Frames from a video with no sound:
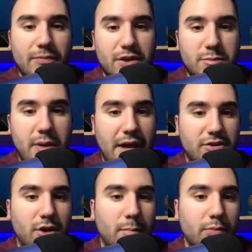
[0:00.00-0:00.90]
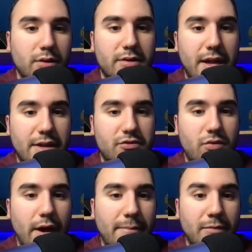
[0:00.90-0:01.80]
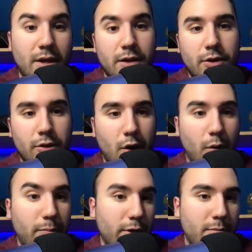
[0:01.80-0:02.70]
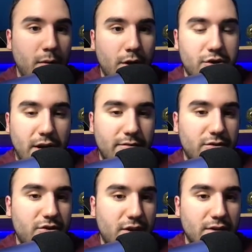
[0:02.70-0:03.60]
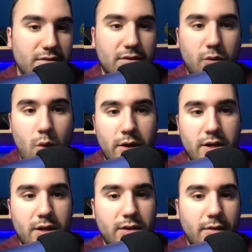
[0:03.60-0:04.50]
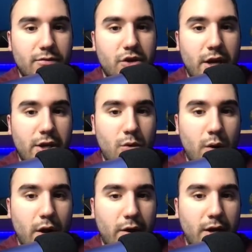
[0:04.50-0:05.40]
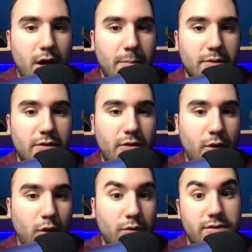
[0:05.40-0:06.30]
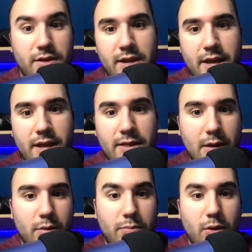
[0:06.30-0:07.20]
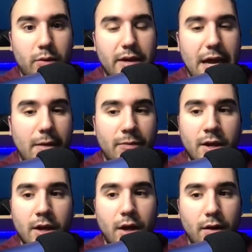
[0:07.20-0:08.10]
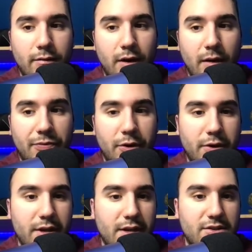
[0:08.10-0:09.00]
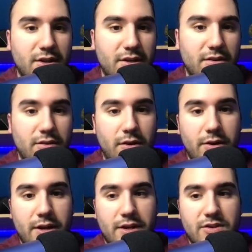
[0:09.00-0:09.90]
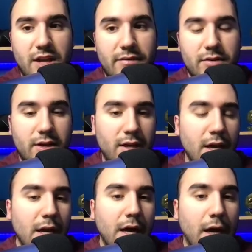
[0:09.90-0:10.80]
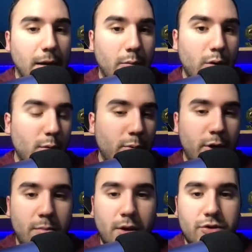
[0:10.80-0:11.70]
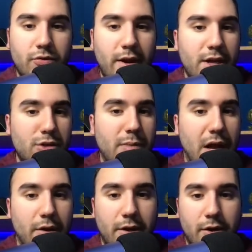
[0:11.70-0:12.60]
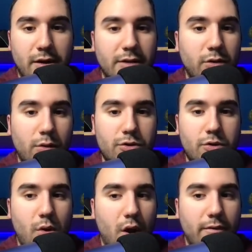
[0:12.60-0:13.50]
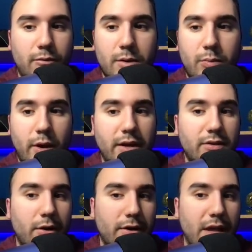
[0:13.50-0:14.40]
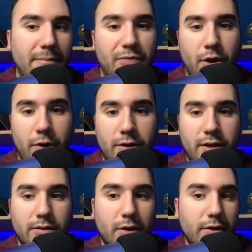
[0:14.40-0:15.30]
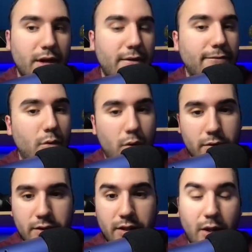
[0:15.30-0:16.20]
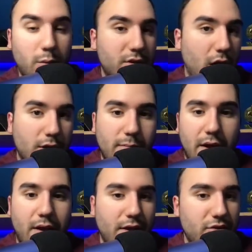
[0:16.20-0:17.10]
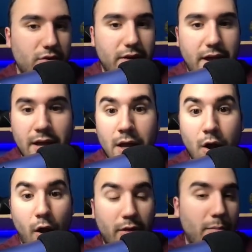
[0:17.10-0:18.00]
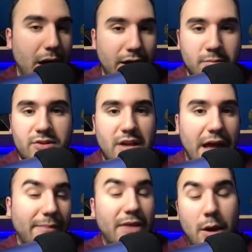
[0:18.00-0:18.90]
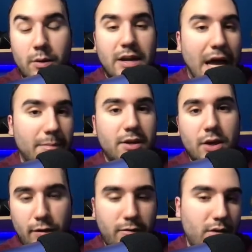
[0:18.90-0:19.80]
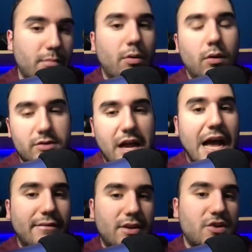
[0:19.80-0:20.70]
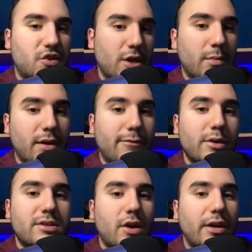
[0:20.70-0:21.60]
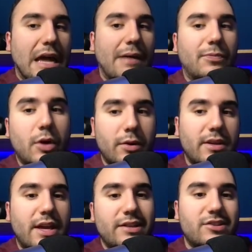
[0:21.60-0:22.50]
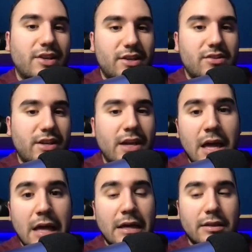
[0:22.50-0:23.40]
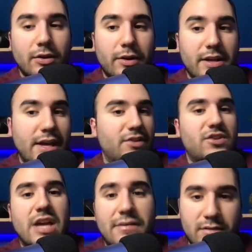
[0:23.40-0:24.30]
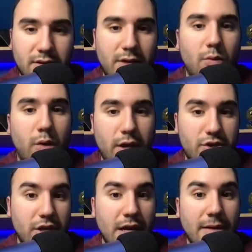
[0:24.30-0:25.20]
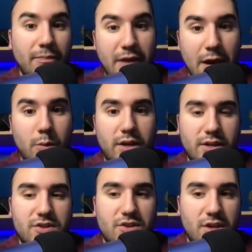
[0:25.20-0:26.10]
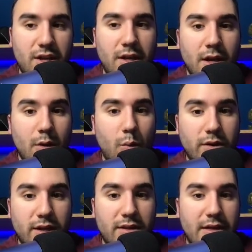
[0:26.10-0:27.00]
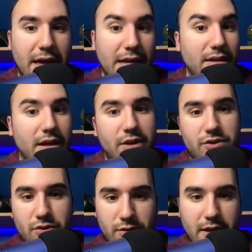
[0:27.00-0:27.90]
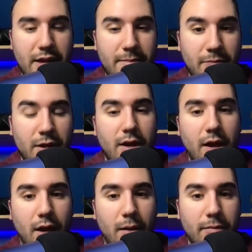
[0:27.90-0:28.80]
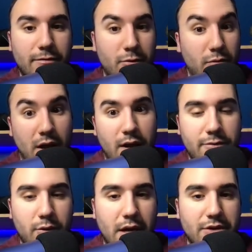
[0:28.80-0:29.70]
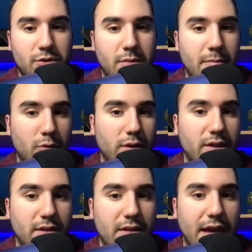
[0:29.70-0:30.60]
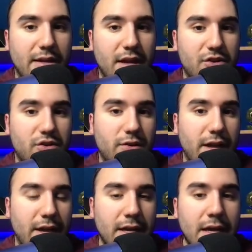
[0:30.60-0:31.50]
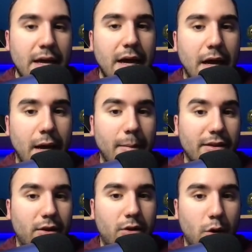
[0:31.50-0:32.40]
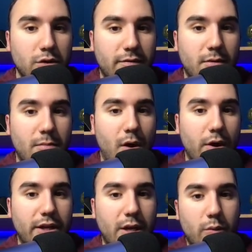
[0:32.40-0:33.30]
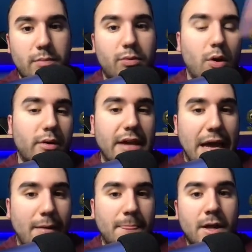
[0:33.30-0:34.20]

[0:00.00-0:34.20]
these past couple of days, right? You know, pretty much ever since the 20th of January up until today that we broke out of 38.60, 38.70, we were pretty much range-bound here. And I told you all, if we break 38.30, 38.40, like we talked about yesterday on the bottom side, that would not be good for the bulls, obviously. But if we took out 38.60, 38.70, which now we can see we did that yesterday. If you guys remember, we did that yesterday at the close of the market. We broke out,